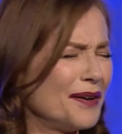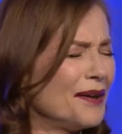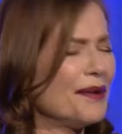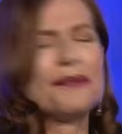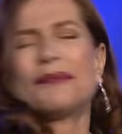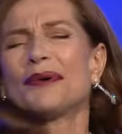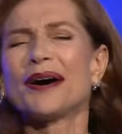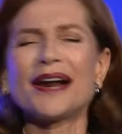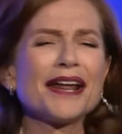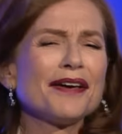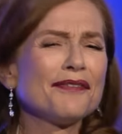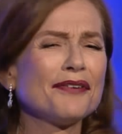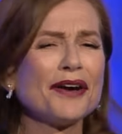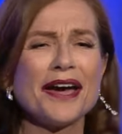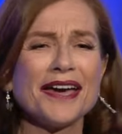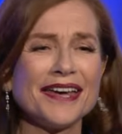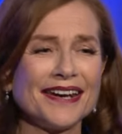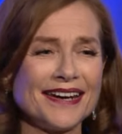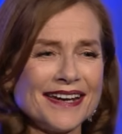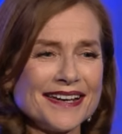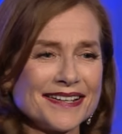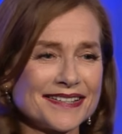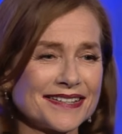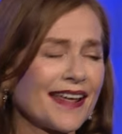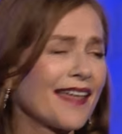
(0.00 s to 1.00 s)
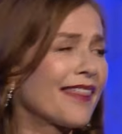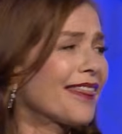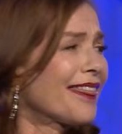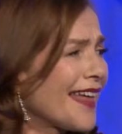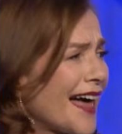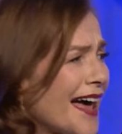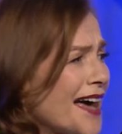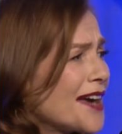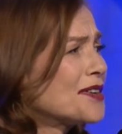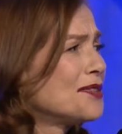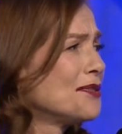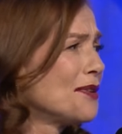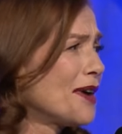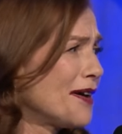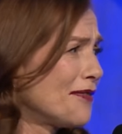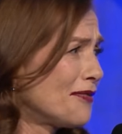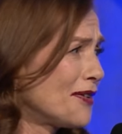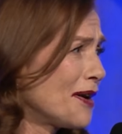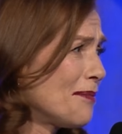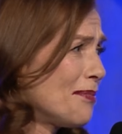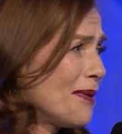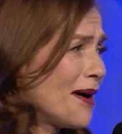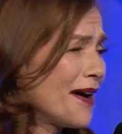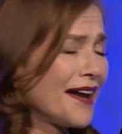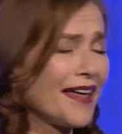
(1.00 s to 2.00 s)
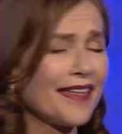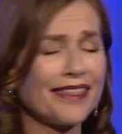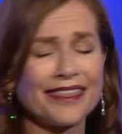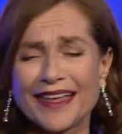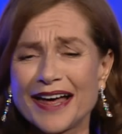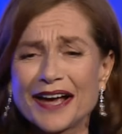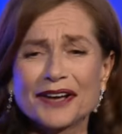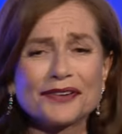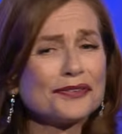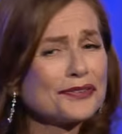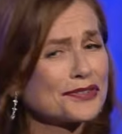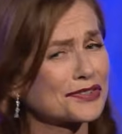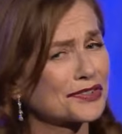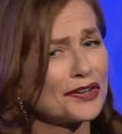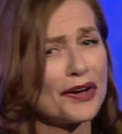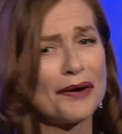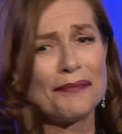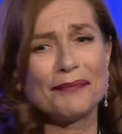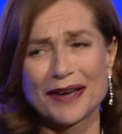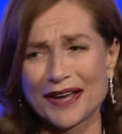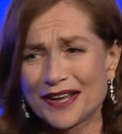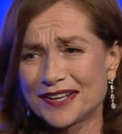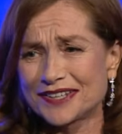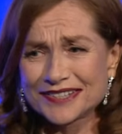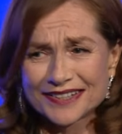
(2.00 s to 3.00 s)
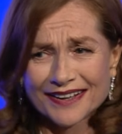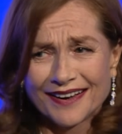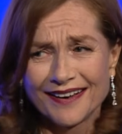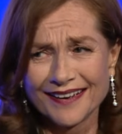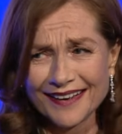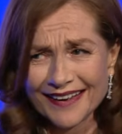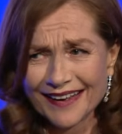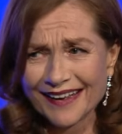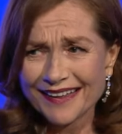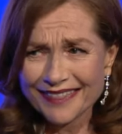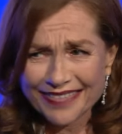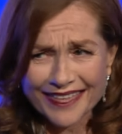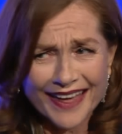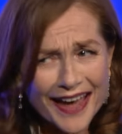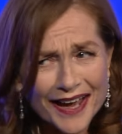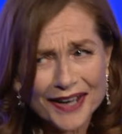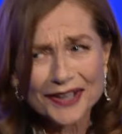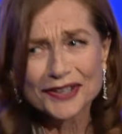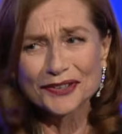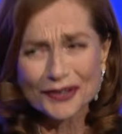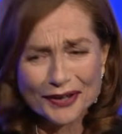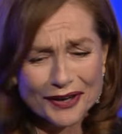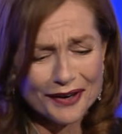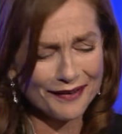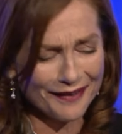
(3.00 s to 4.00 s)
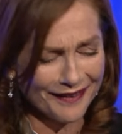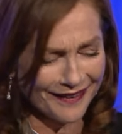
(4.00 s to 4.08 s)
Whatever it is. Thank you, everybody. Thank you so much. Thank you.